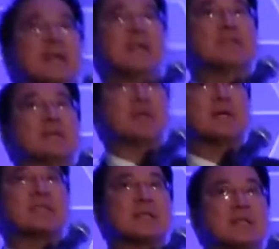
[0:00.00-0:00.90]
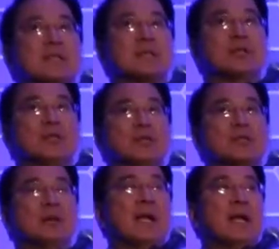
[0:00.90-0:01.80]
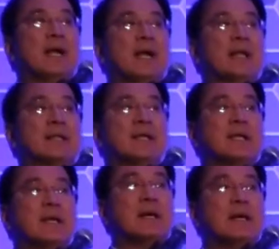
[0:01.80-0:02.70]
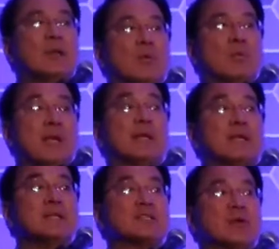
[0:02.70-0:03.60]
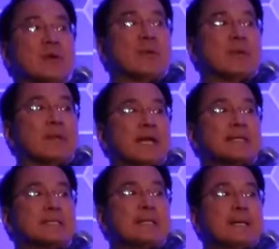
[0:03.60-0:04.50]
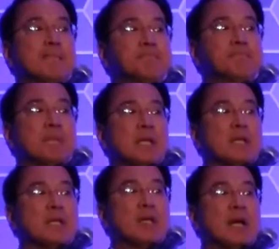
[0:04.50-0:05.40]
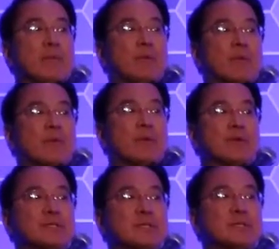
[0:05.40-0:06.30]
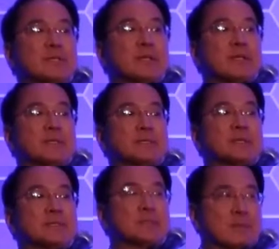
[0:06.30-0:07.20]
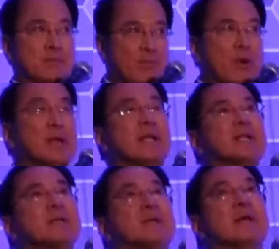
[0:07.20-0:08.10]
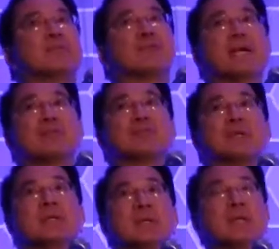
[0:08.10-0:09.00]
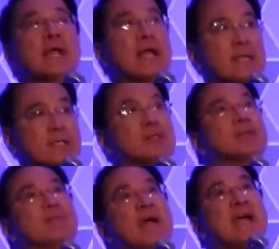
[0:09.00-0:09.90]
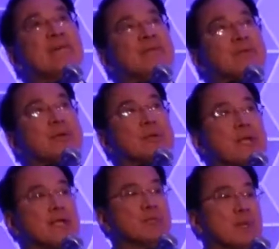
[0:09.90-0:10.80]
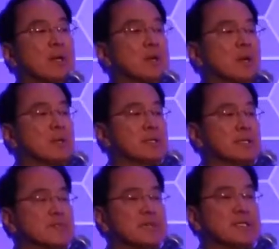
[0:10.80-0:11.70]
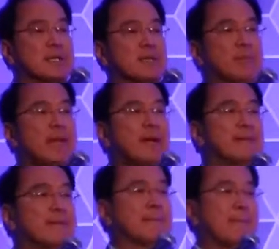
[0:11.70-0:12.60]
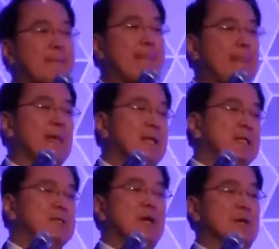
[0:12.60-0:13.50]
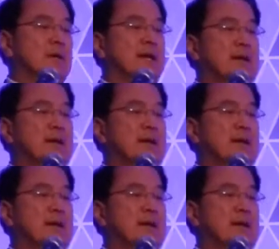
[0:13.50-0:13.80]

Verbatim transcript: the aging process. So I, I, I think uh, we at least know that um, our approach is, is, is pointing in the right direction and is going to bear fruit as we go along this particular path. So